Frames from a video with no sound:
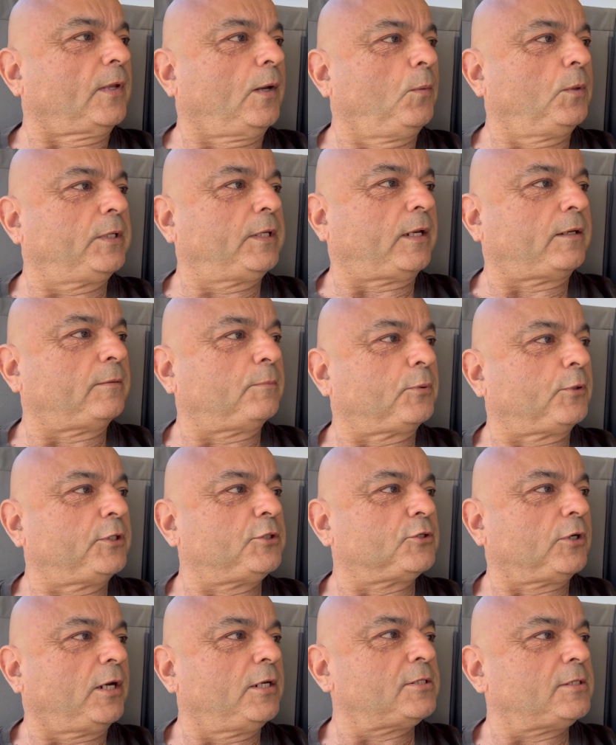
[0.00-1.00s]
would have done it
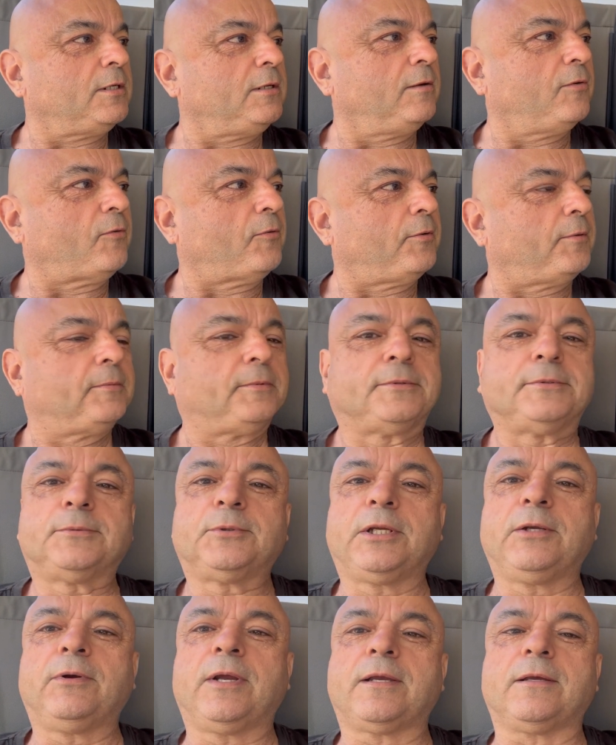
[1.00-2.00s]
pre-Tracy. What do
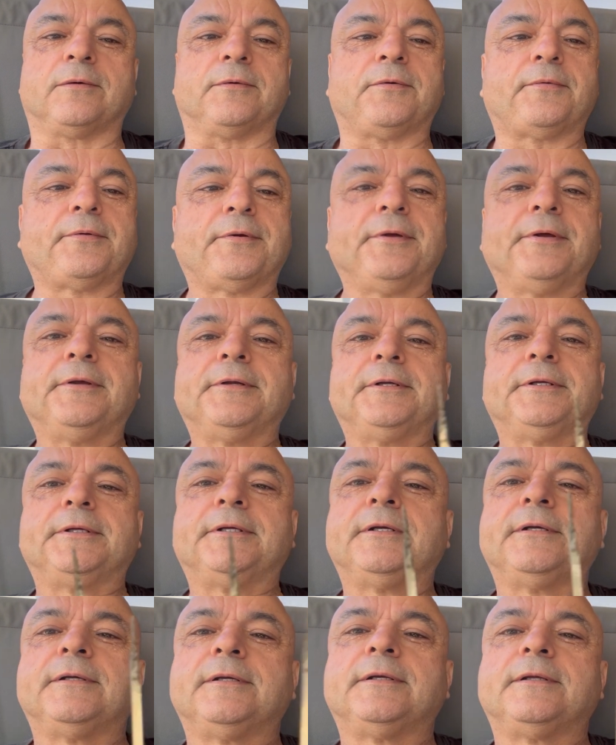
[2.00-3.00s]
you reckon?
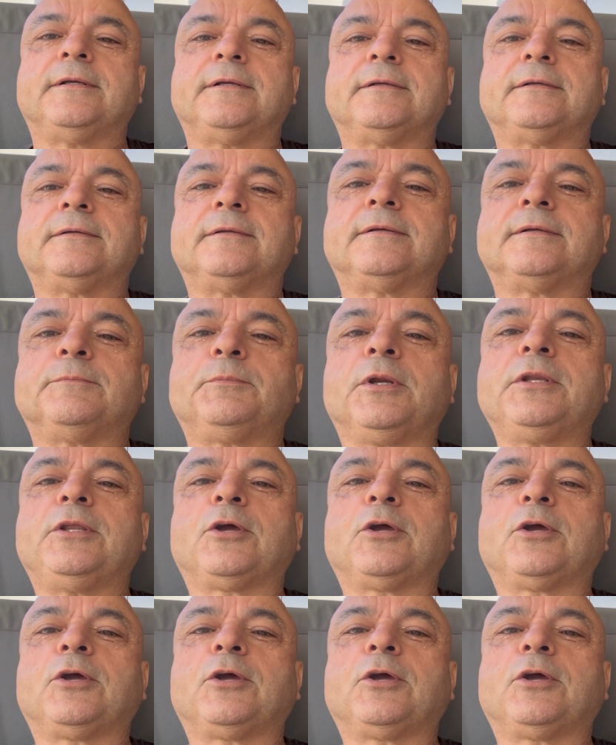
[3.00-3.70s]
Put in the